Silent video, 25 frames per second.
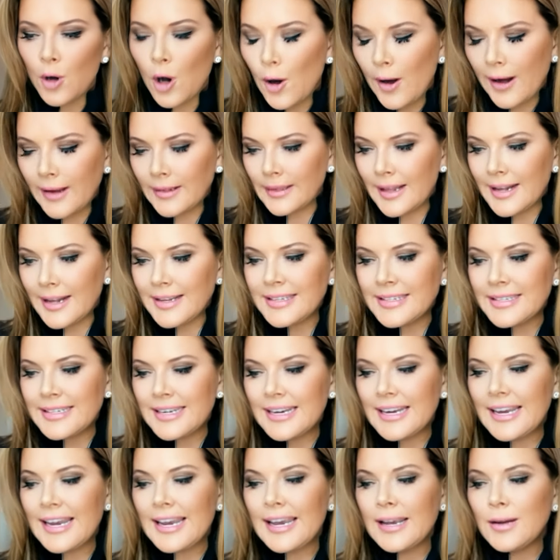All right, let's
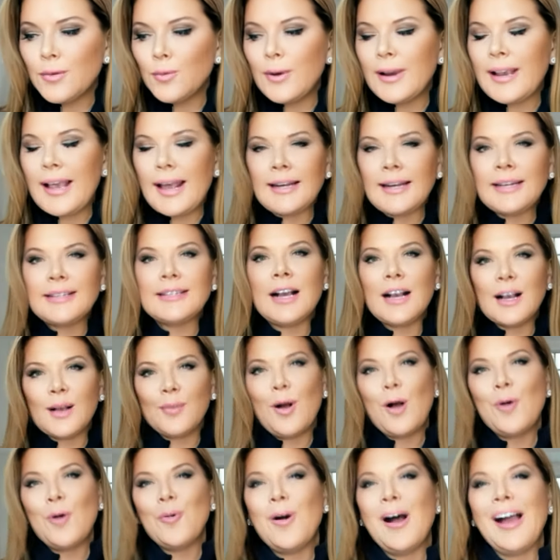dig in. We got to talk
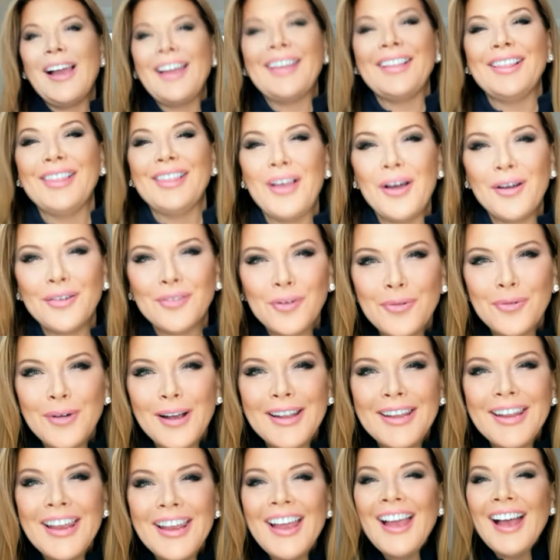about why. Hello,
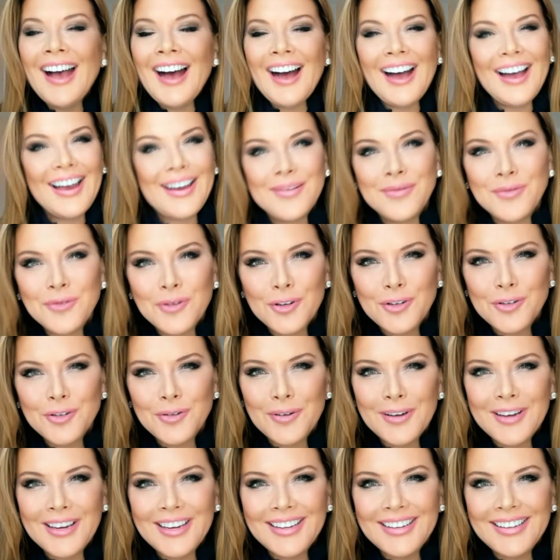everyone. I am Trish
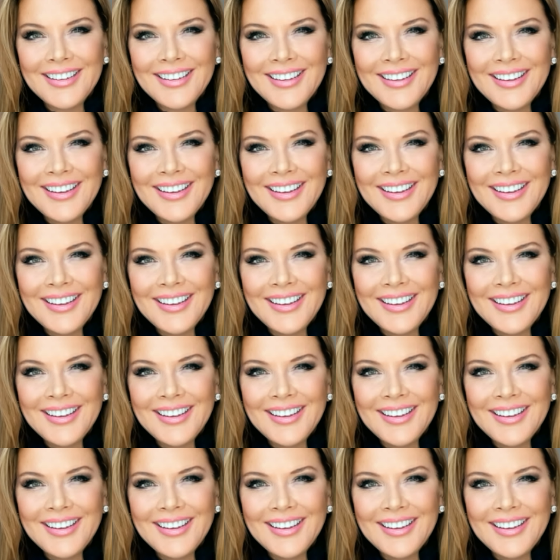Regan.